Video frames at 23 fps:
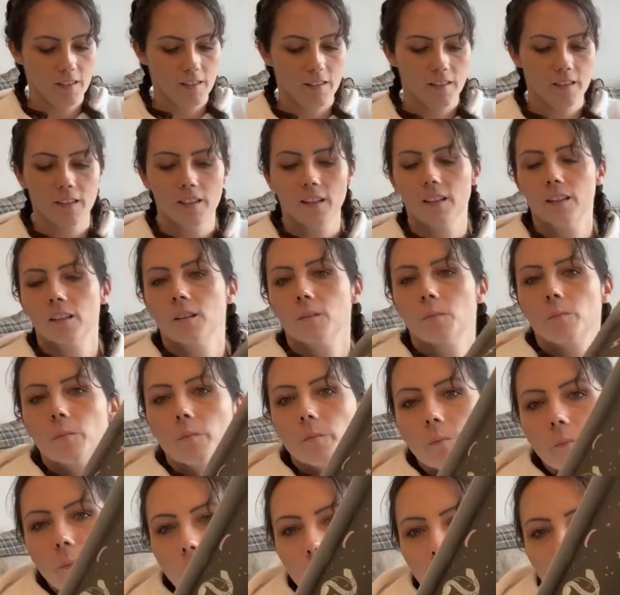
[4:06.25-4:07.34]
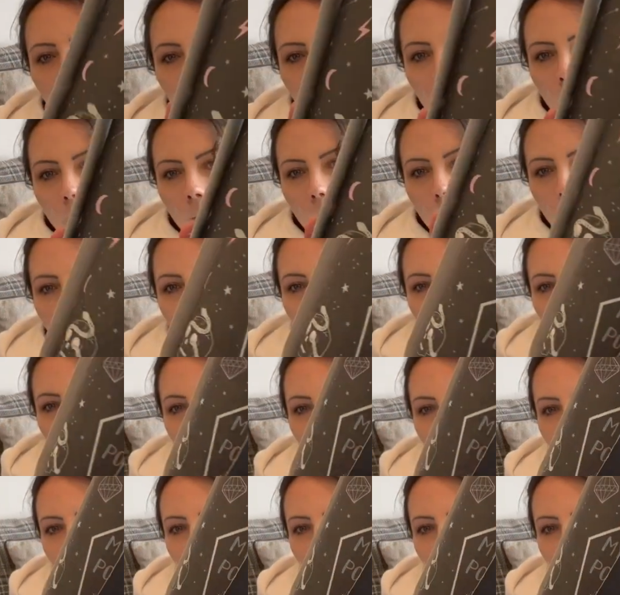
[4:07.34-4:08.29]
They're kind of pretty, a